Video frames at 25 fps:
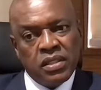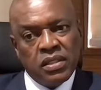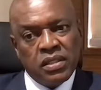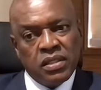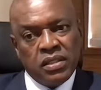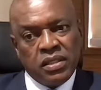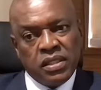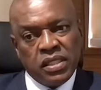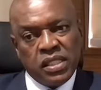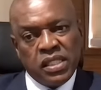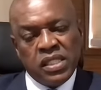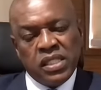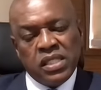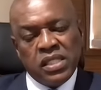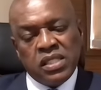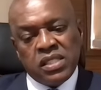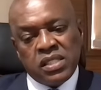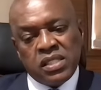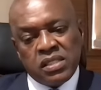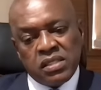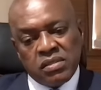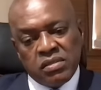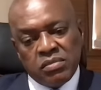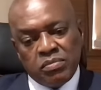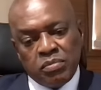
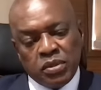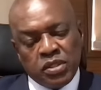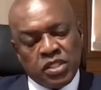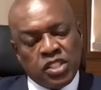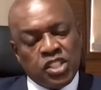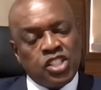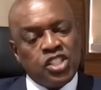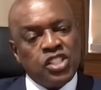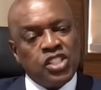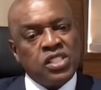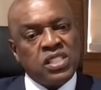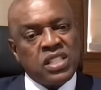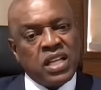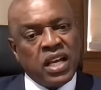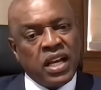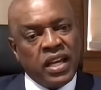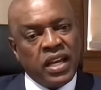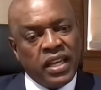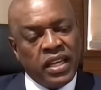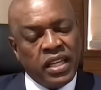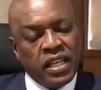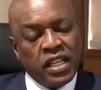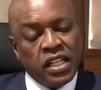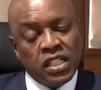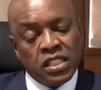these positions are
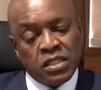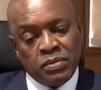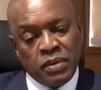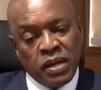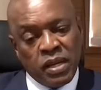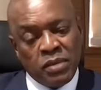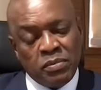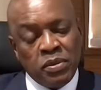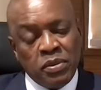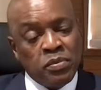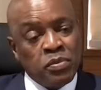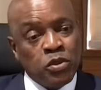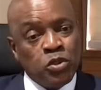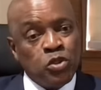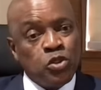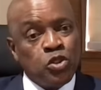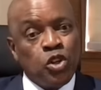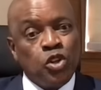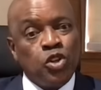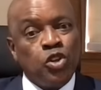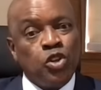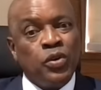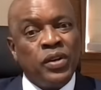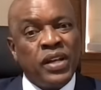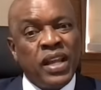held by people who
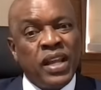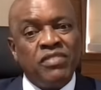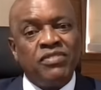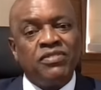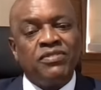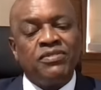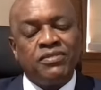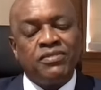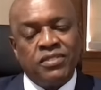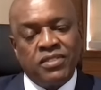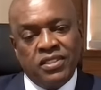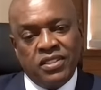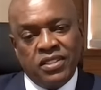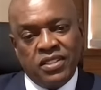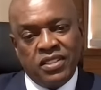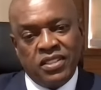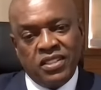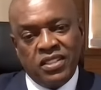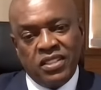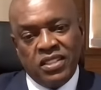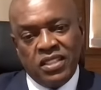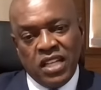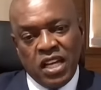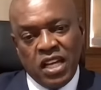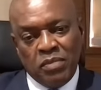don't know enough
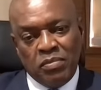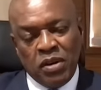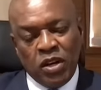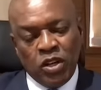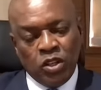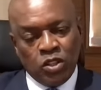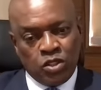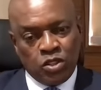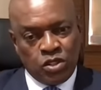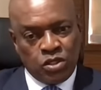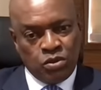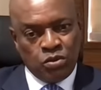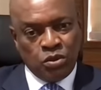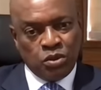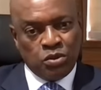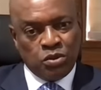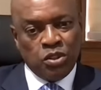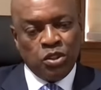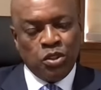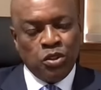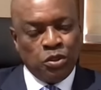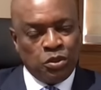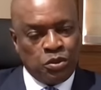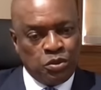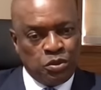about what
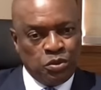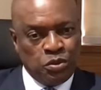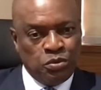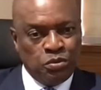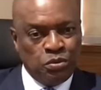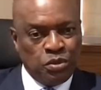we go through.